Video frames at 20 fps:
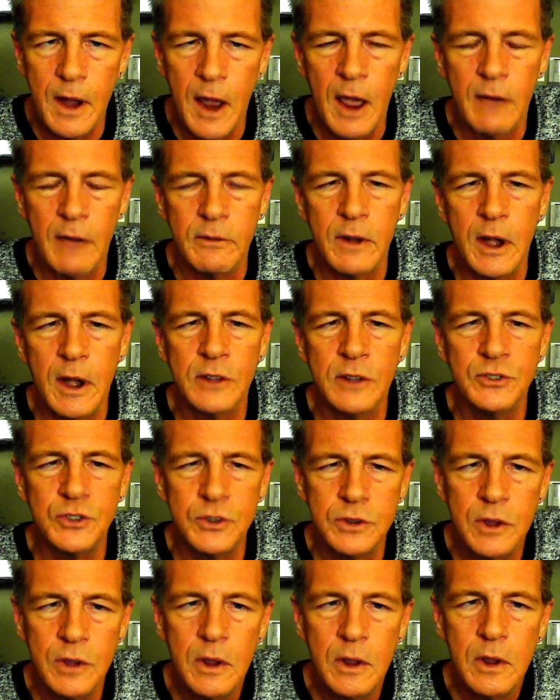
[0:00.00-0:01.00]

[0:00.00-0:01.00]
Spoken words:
evidence